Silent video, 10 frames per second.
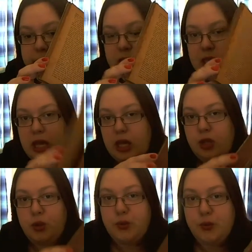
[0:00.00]
yeah,
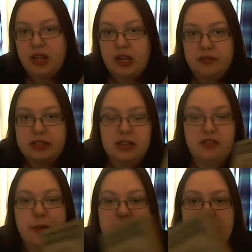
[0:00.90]
all that lovely
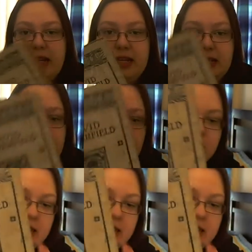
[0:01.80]
stuff. But it is Charles